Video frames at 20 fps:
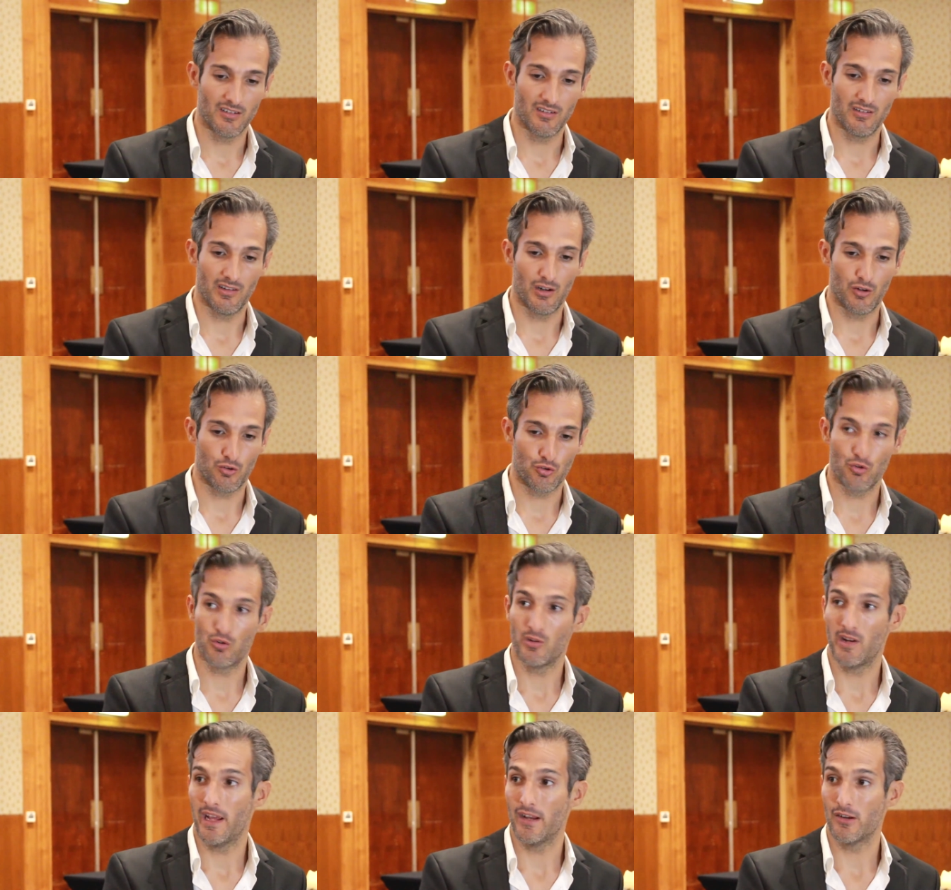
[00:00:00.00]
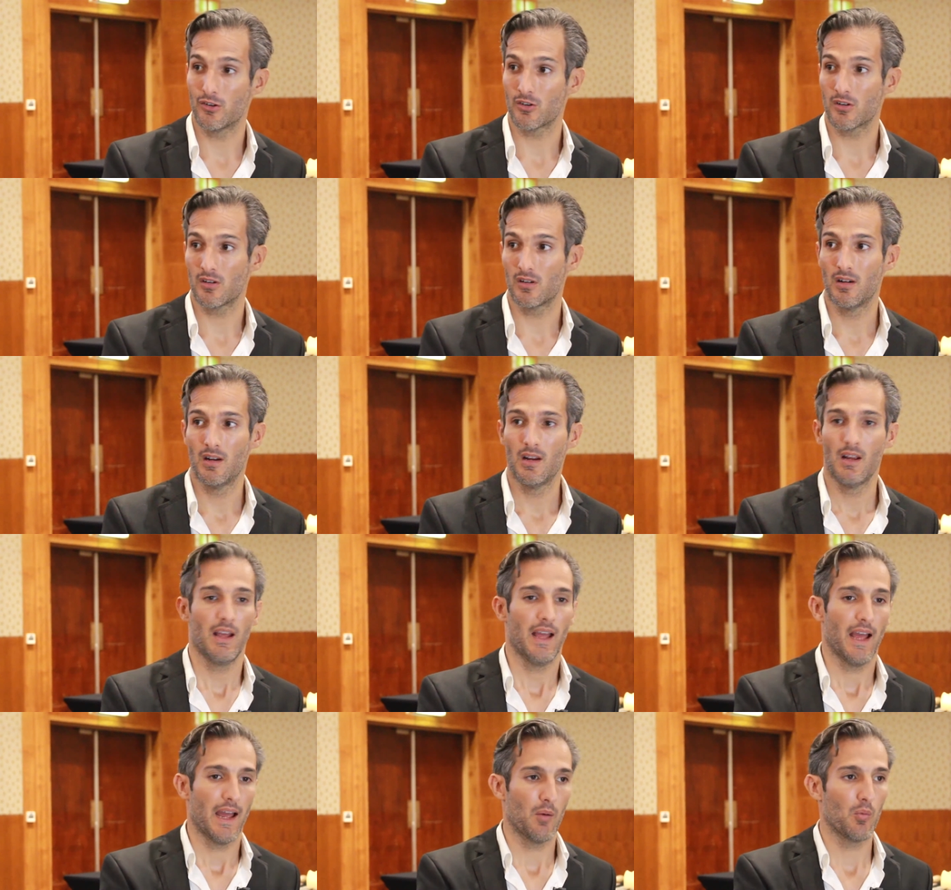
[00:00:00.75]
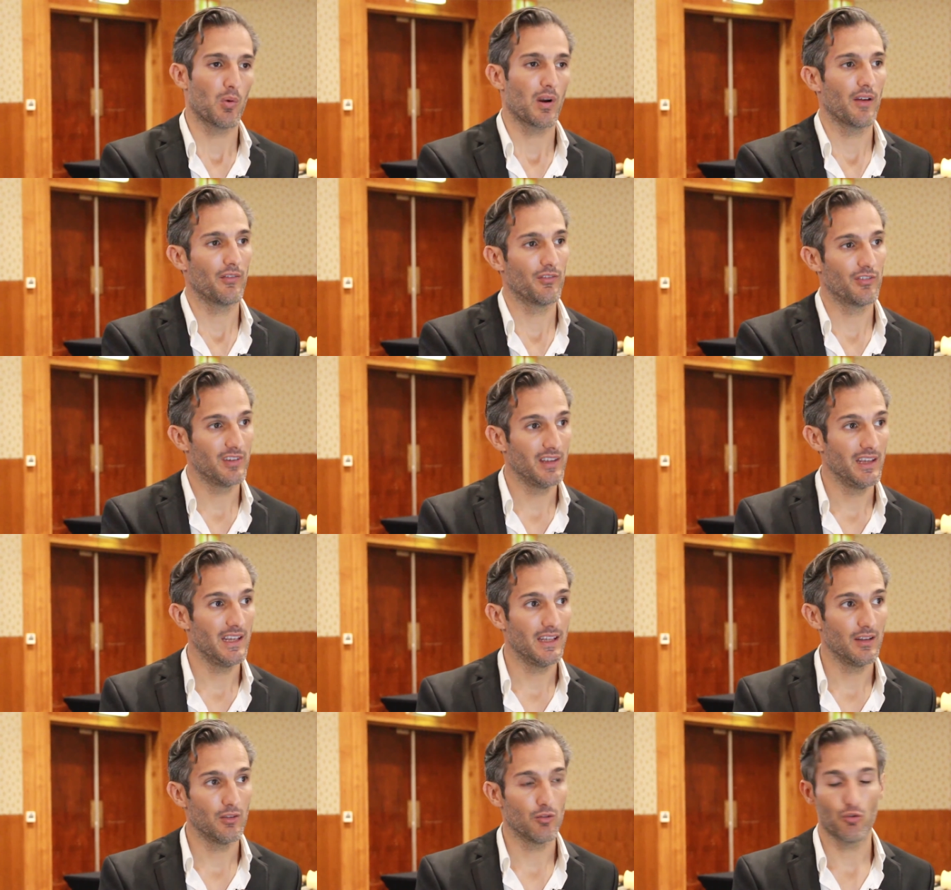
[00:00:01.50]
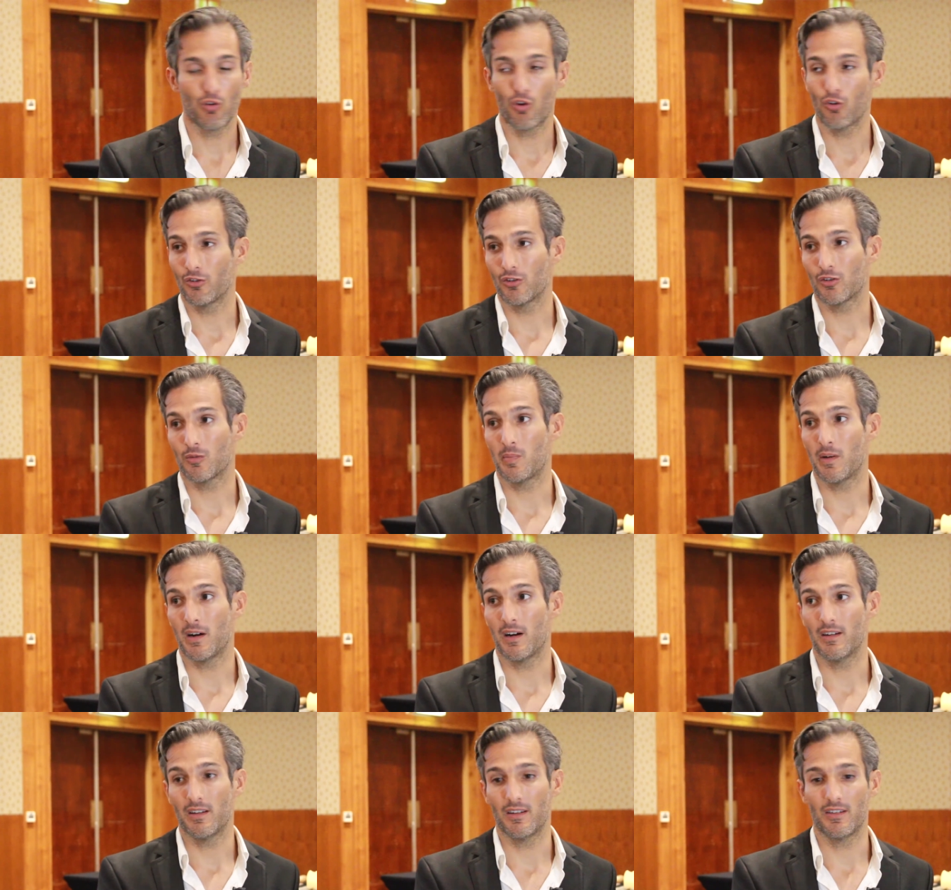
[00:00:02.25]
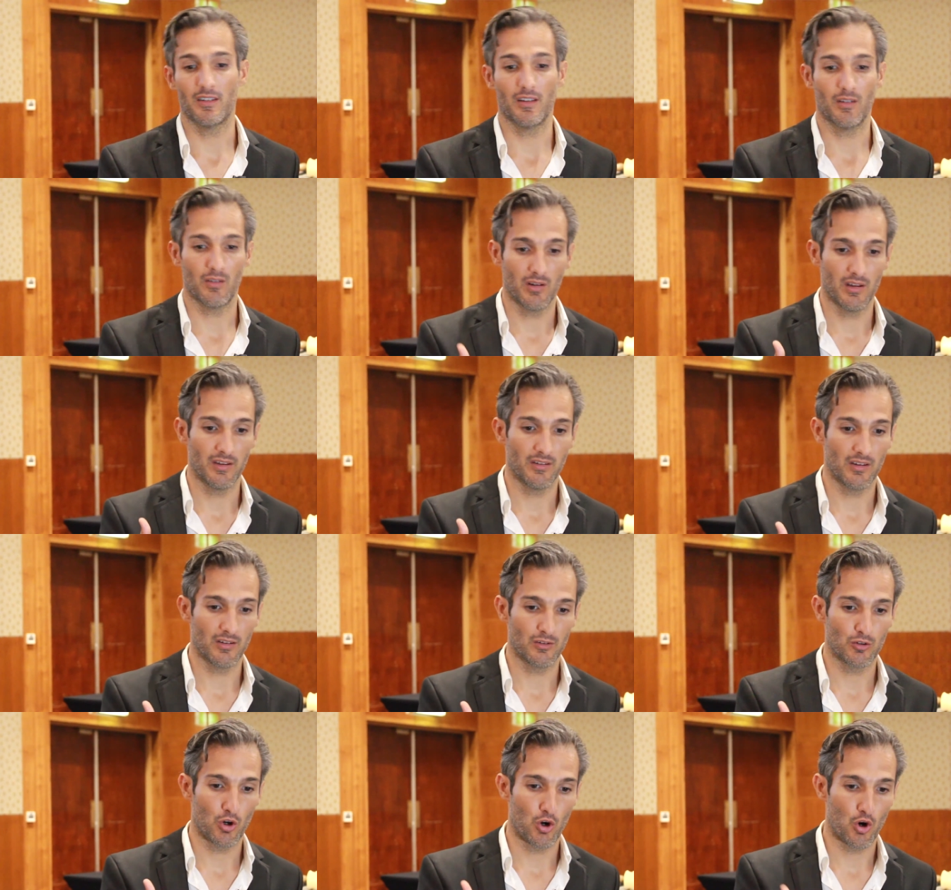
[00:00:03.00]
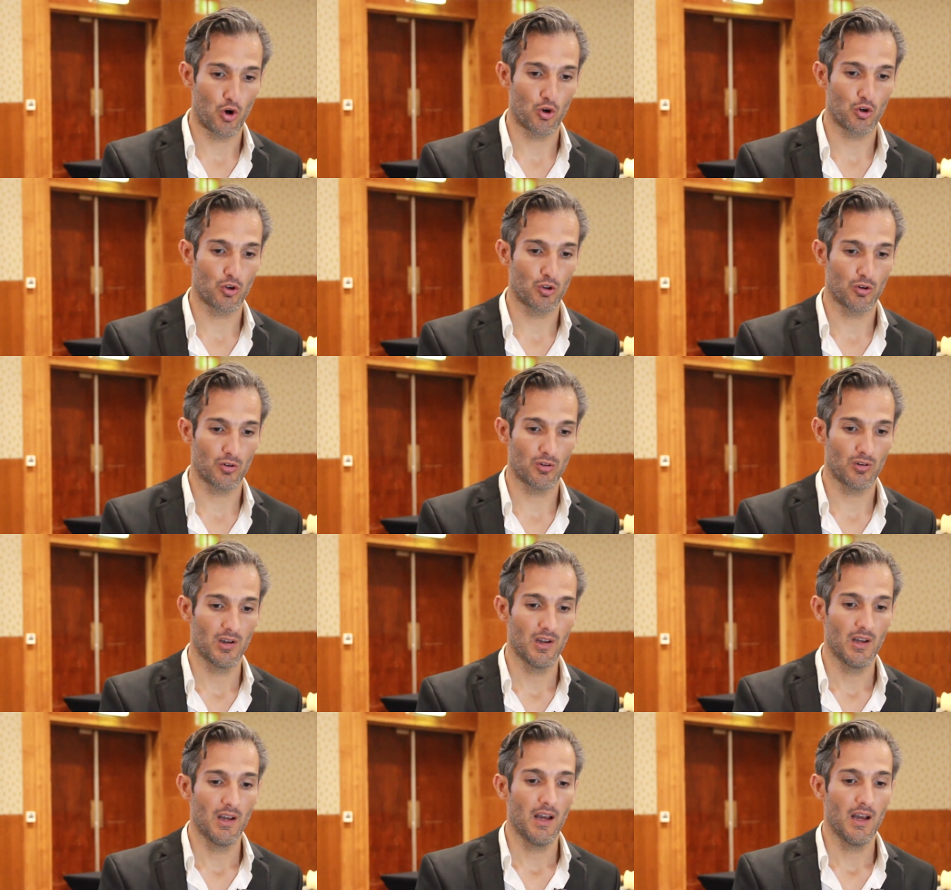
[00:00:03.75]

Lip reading: to their true nature. And what I've seen through those experiences is a total